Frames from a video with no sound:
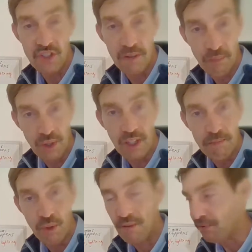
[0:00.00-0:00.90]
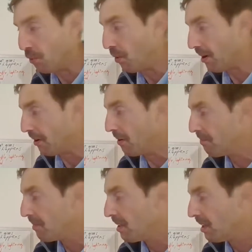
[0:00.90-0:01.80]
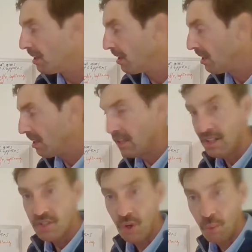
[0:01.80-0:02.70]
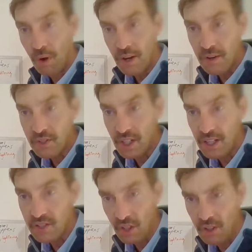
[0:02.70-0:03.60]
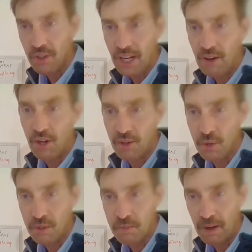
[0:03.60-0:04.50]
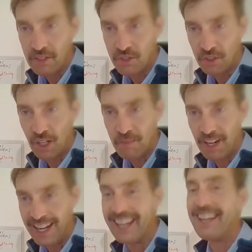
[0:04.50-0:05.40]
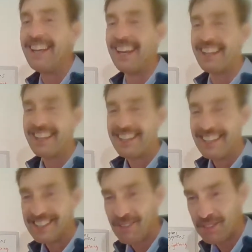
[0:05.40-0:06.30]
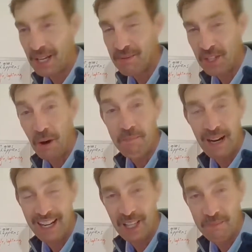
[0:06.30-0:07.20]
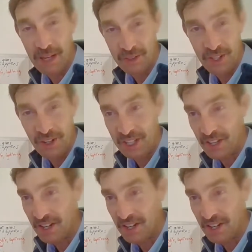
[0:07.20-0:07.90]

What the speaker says: it's the boiling point for water. So water does, and now all your responses are coming in. Sometimes they all pile up out there in the